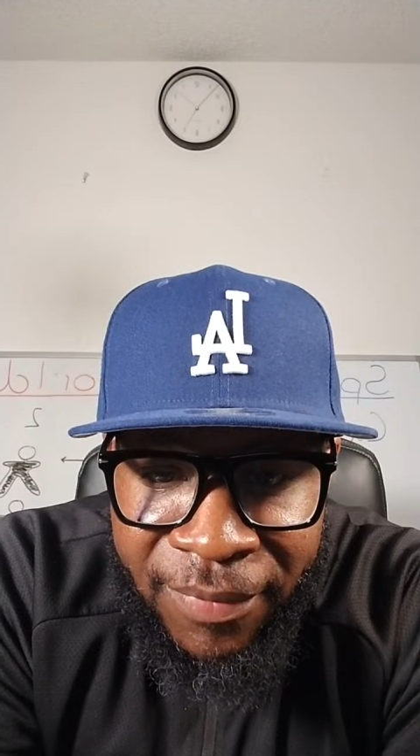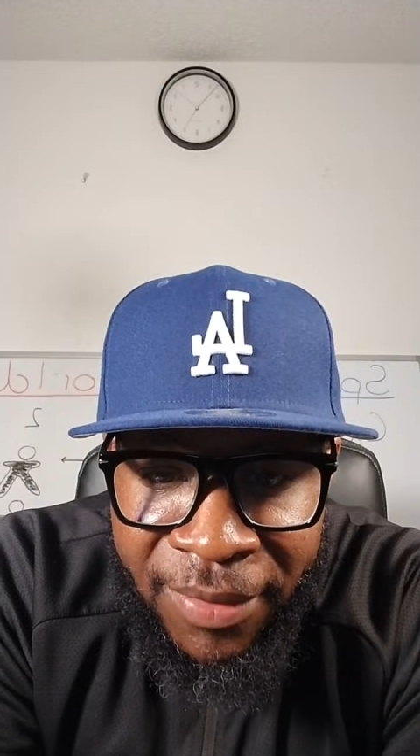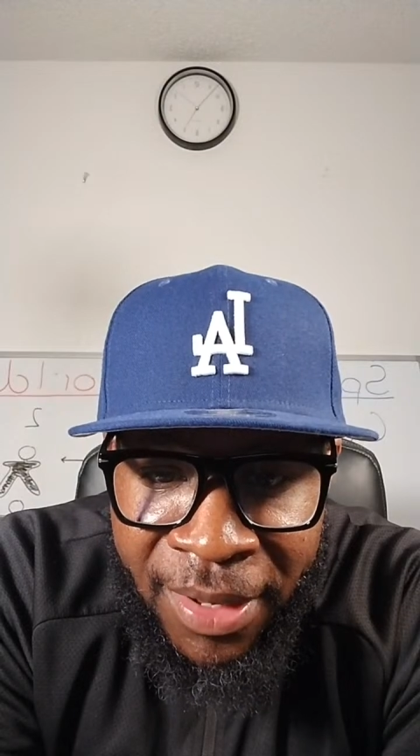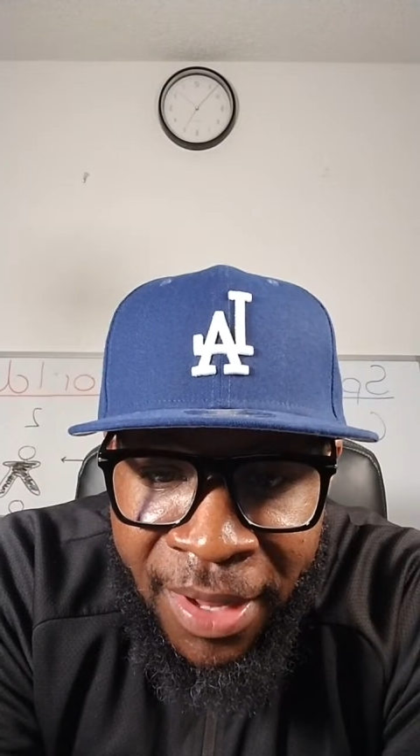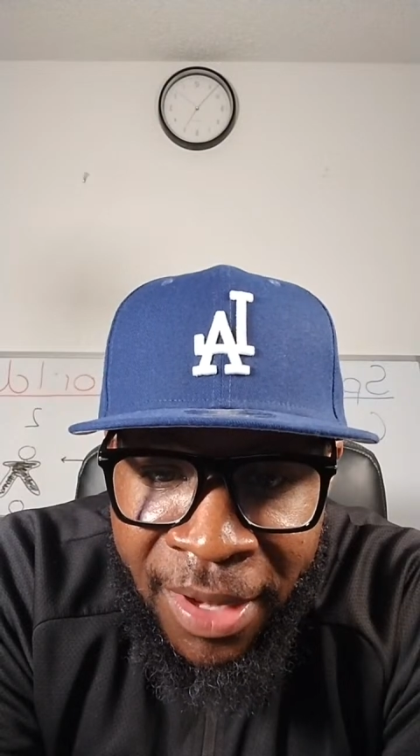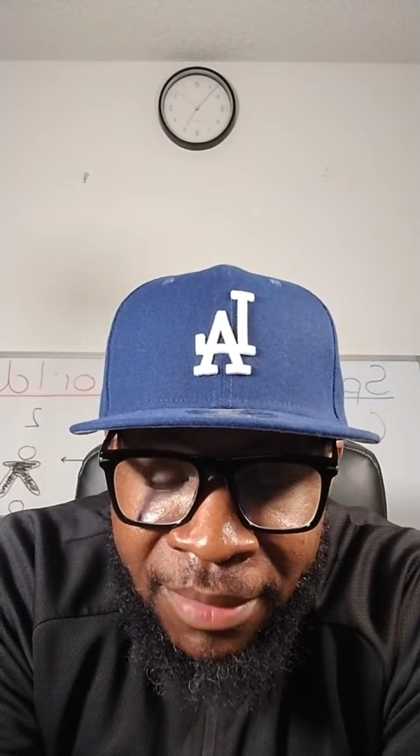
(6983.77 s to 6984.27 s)

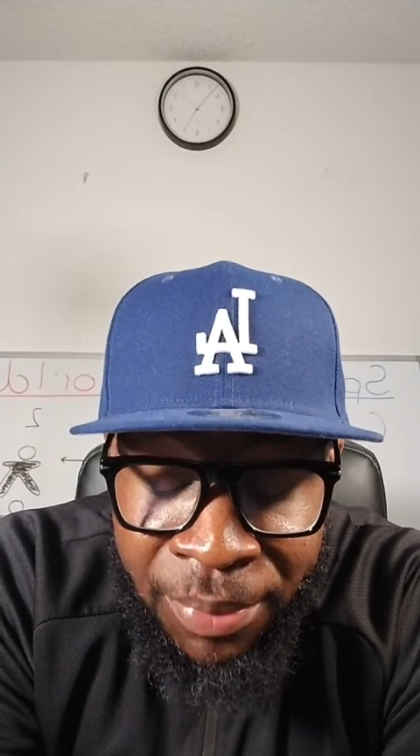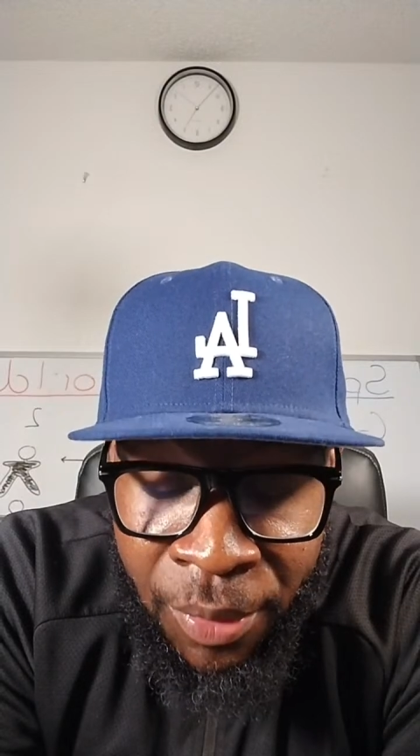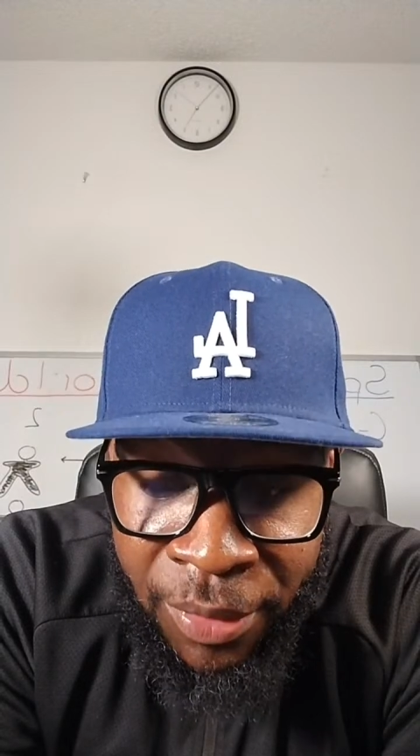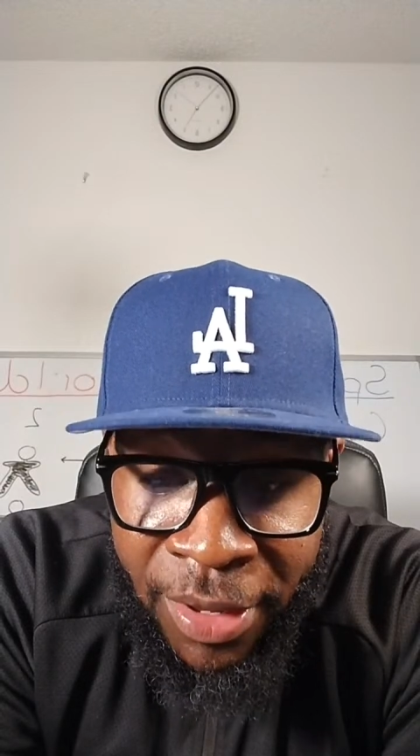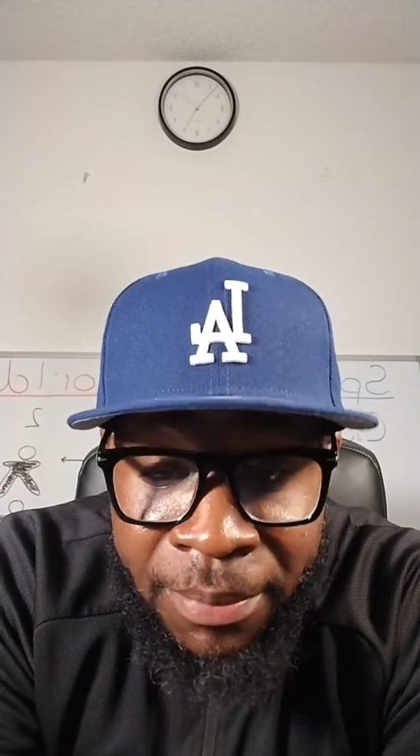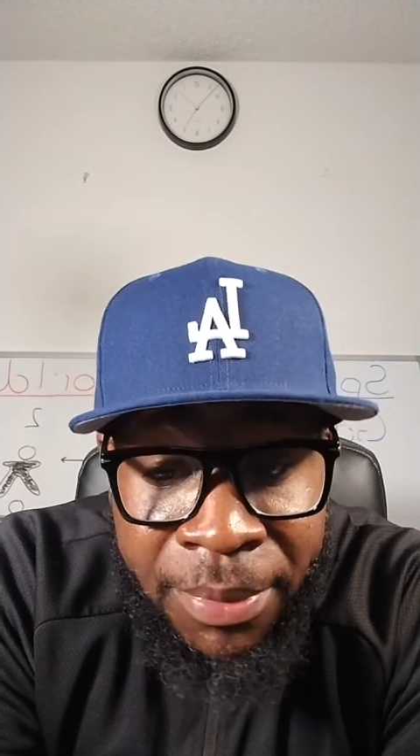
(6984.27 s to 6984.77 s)
You gotta
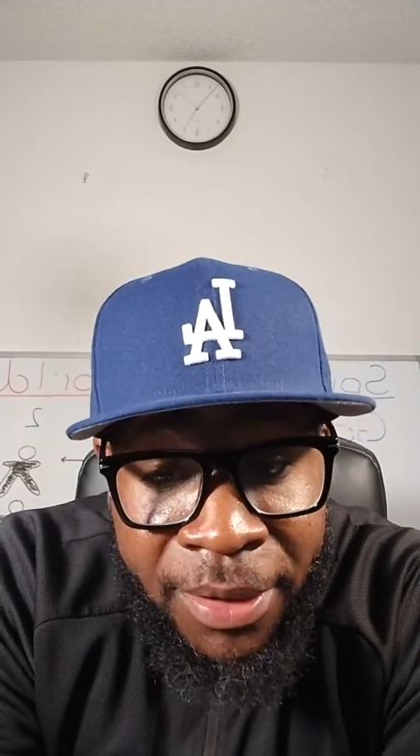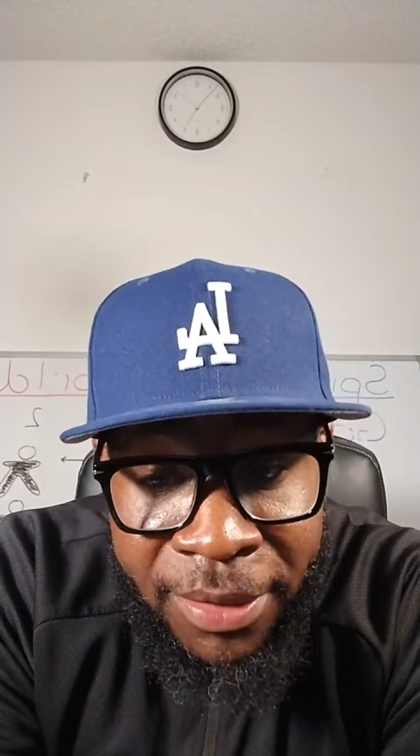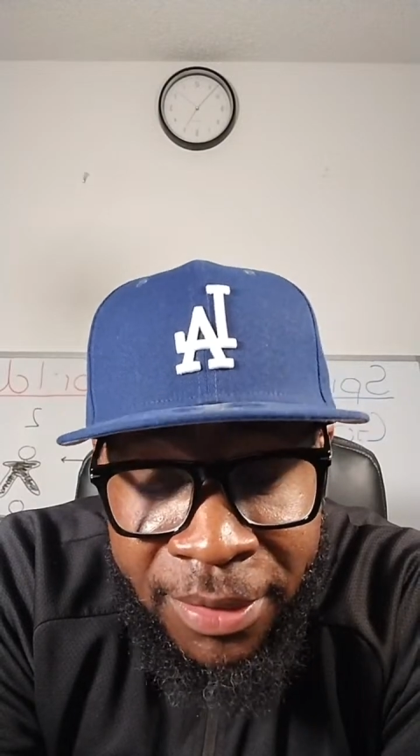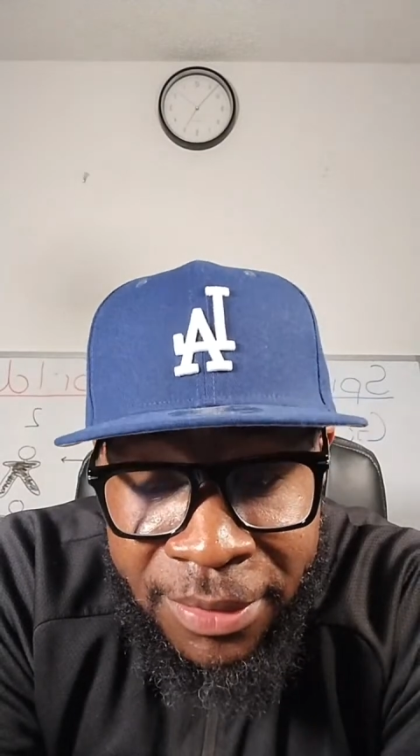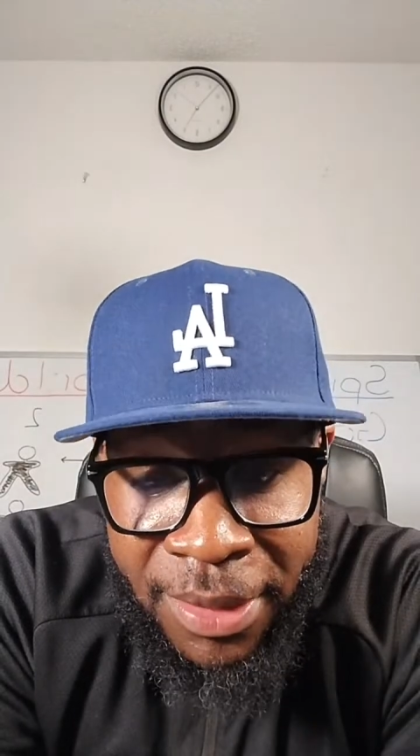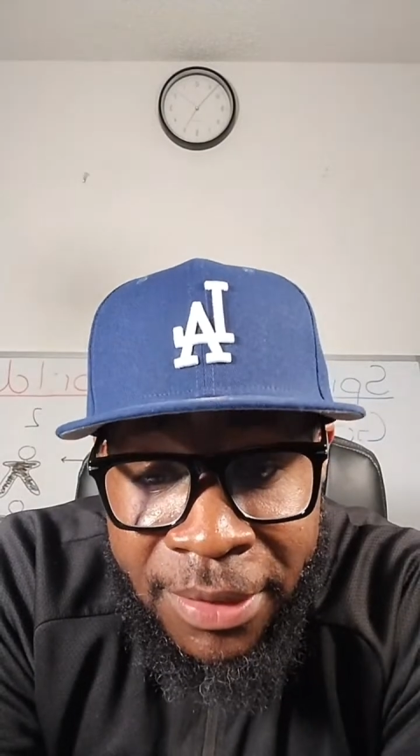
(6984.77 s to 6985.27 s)
pull that
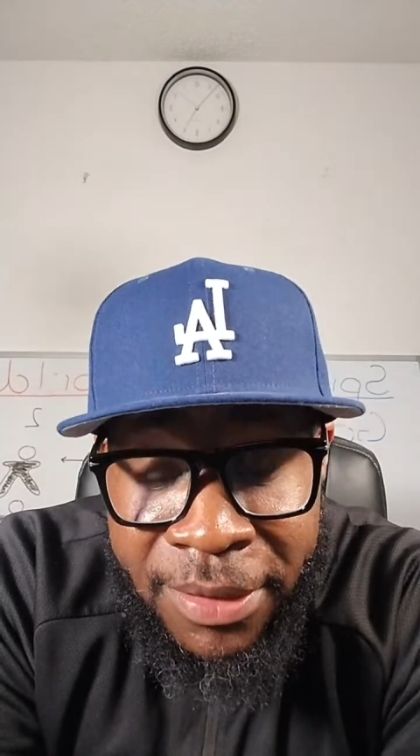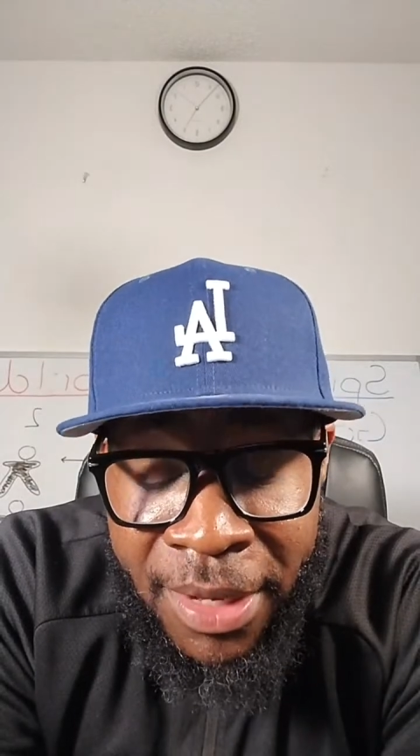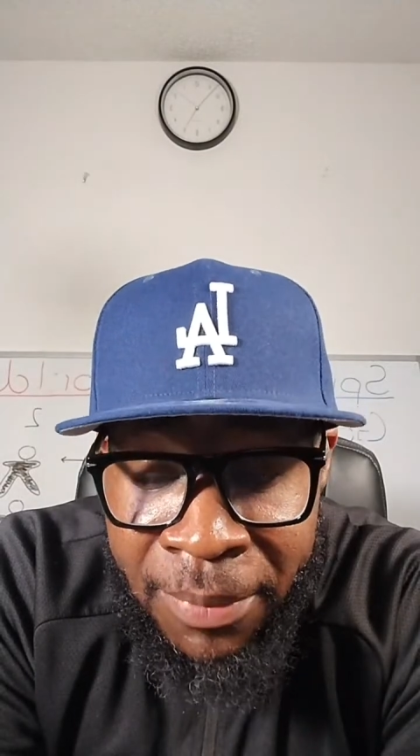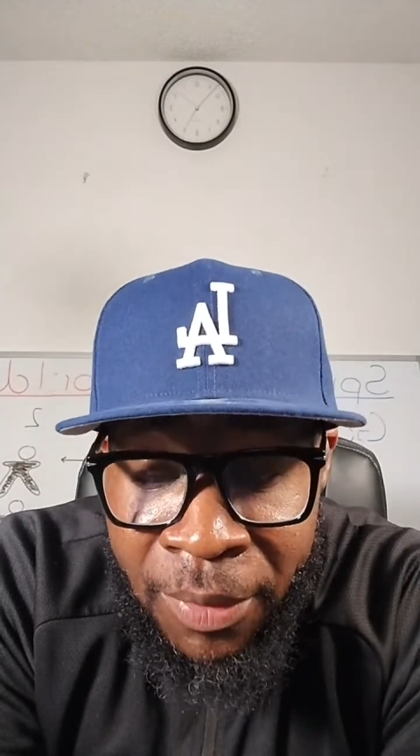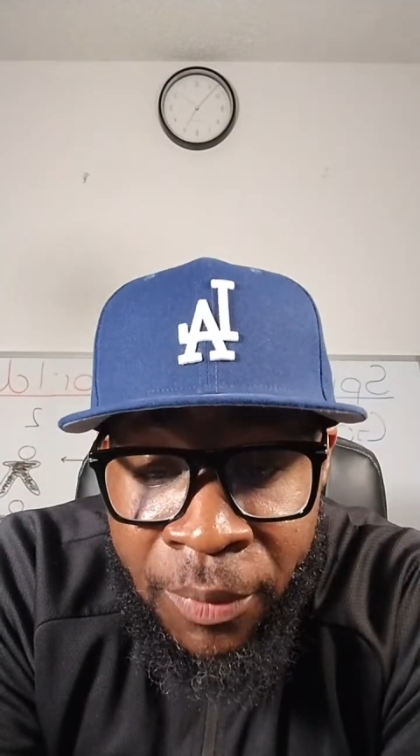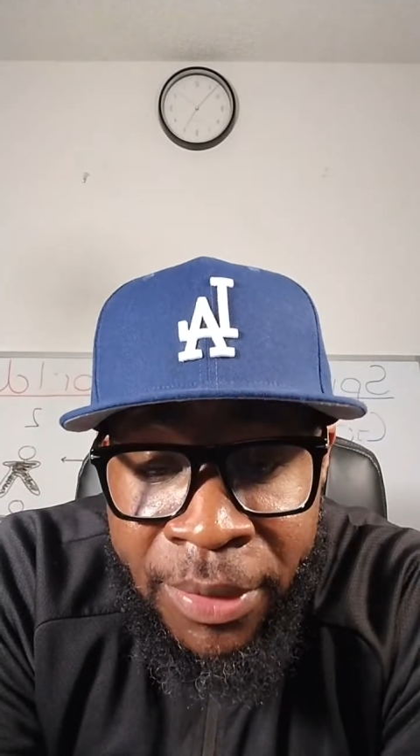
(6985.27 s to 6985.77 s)
plug. That
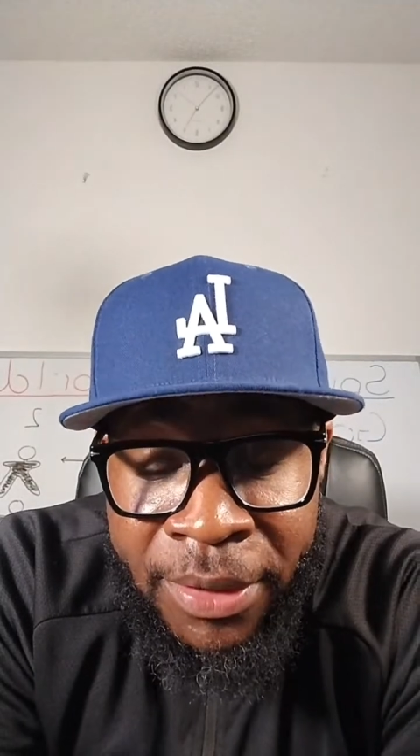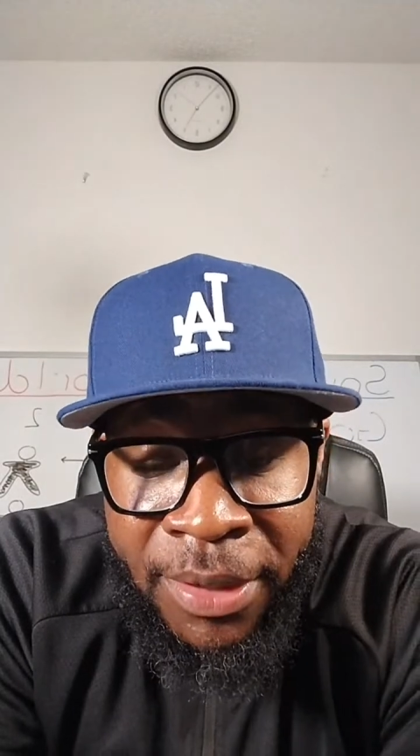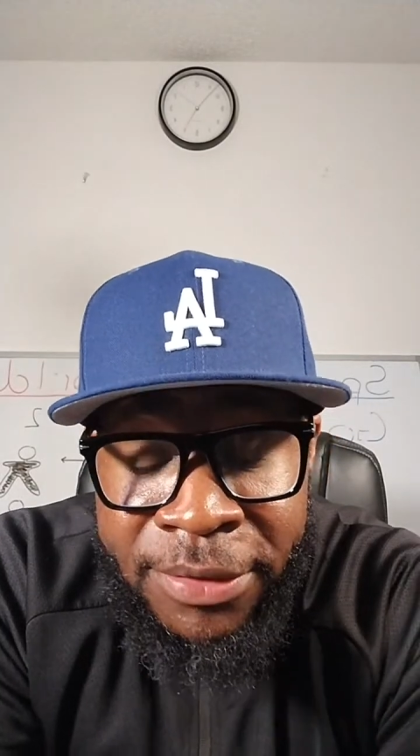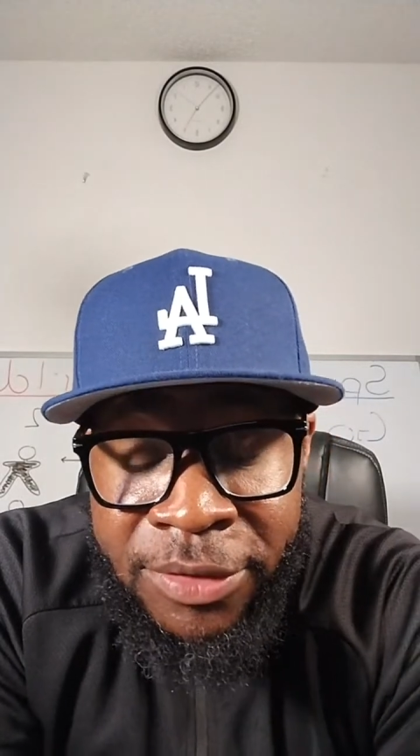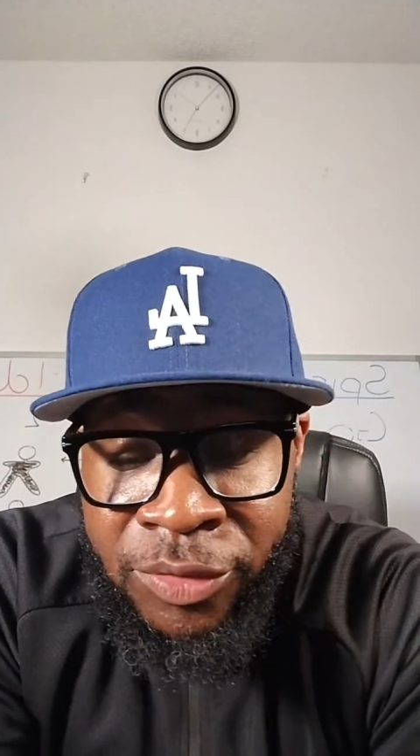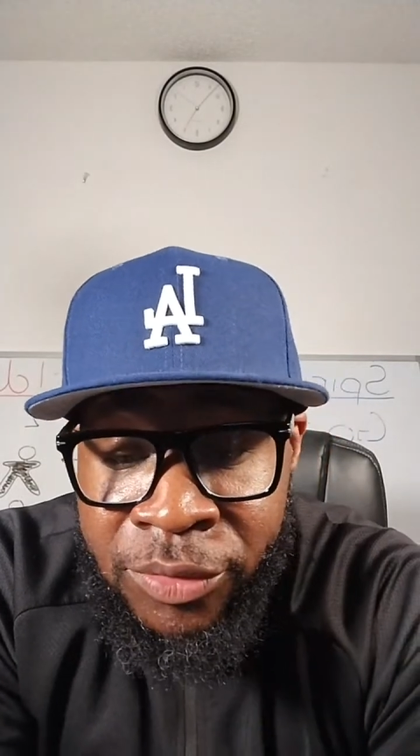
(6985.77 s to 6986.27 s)
Maria,
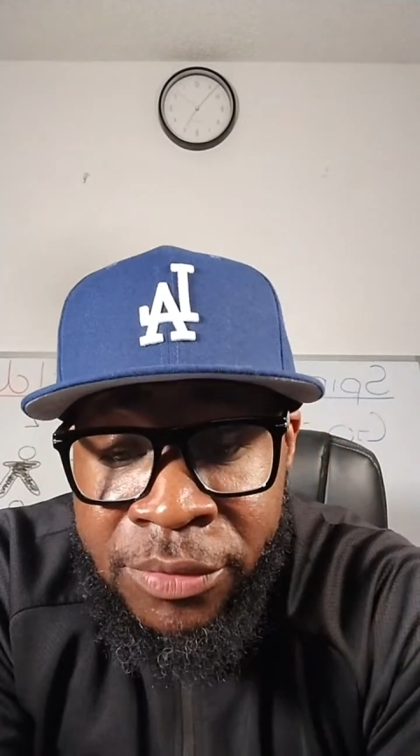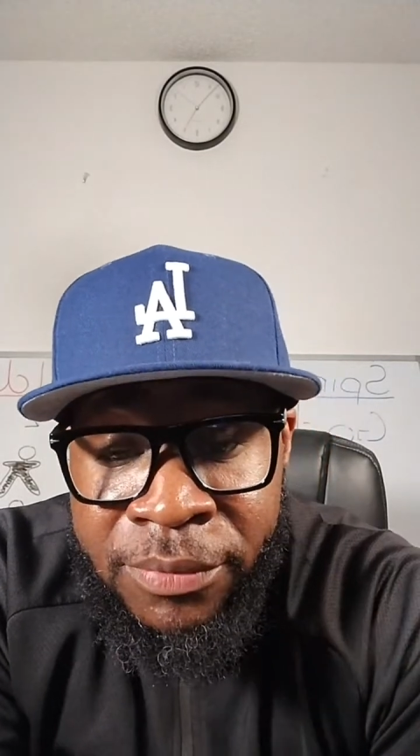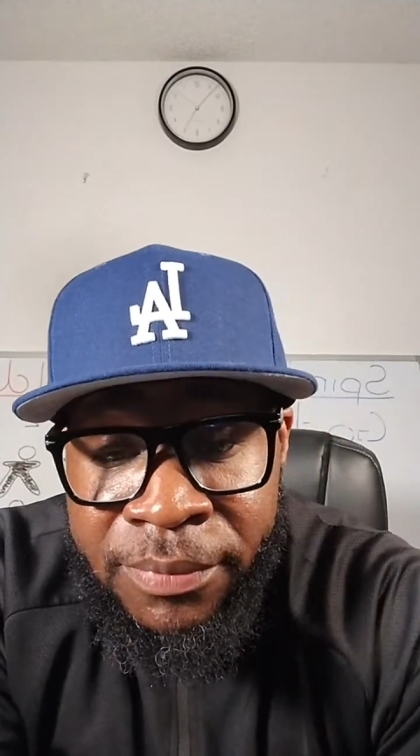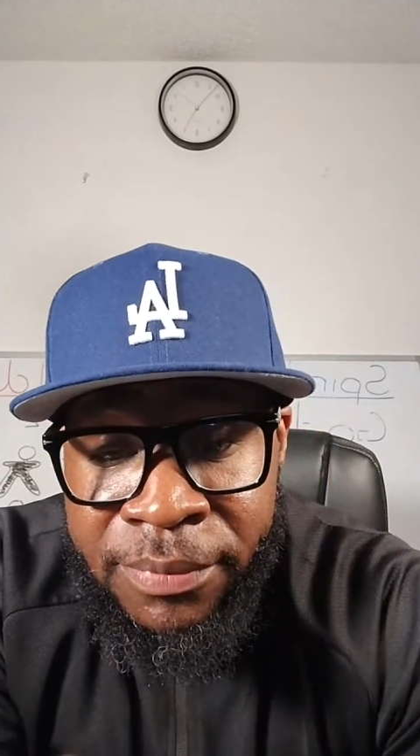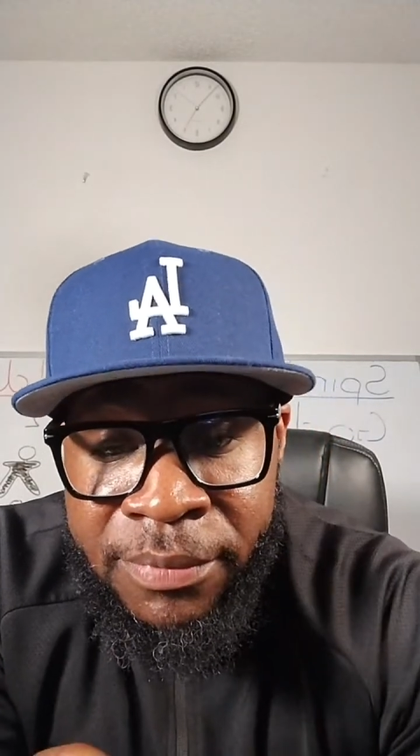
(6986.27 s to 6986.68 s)
that's true.